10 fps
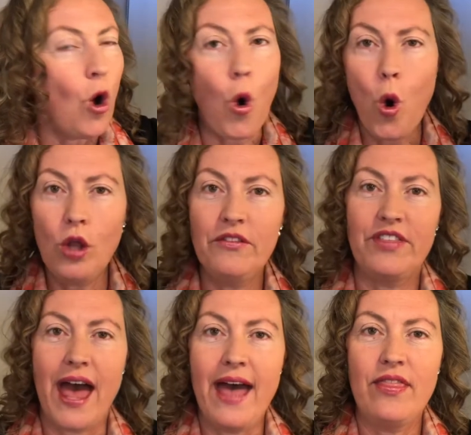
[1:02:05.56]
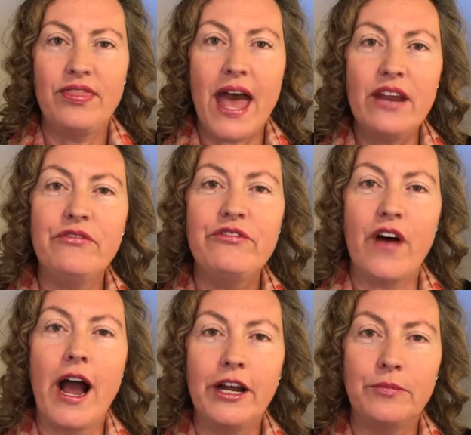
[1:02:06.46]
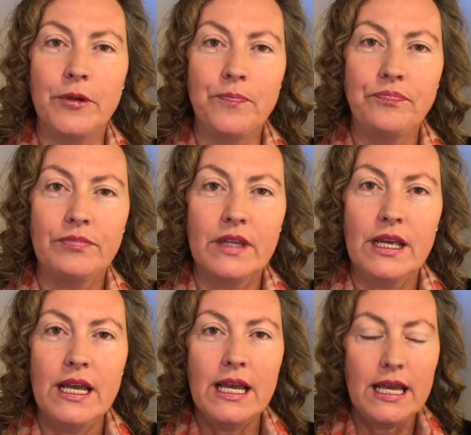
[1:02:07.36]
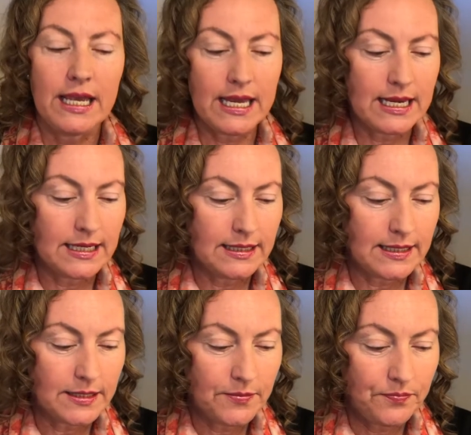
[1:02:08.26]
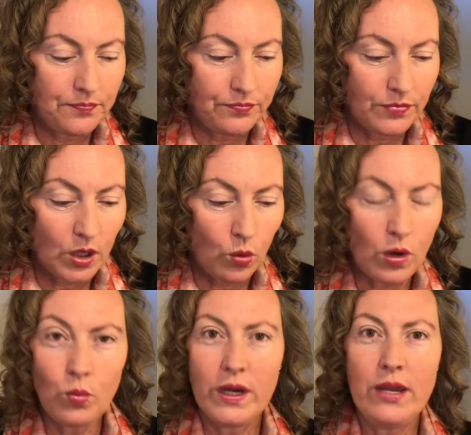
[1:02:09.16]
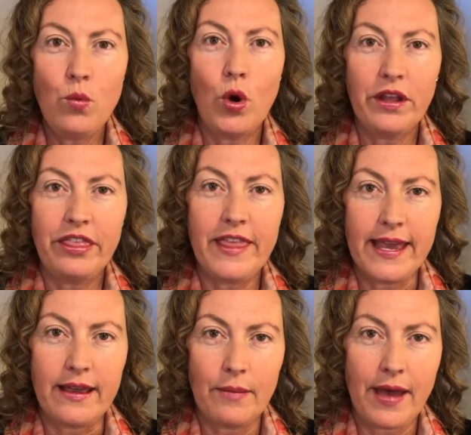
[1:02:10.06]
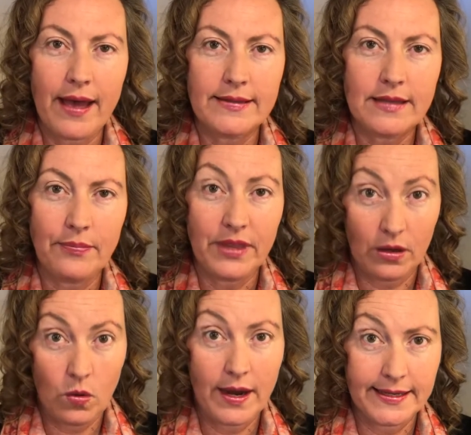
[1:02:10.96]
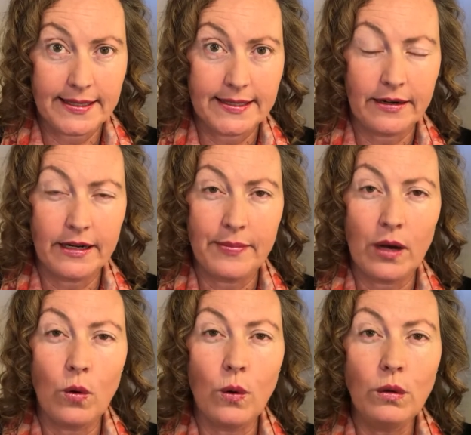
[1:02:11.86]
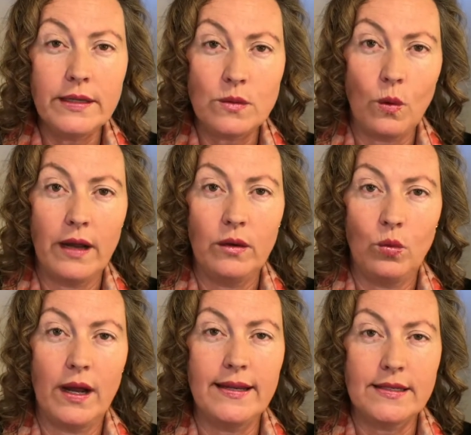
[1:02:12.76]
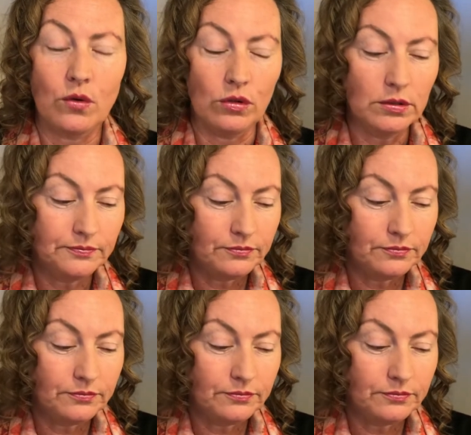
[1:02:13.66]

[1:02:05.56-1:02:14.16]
All of that environment is, when we want to think about something quite esoteric about all is one and one is all,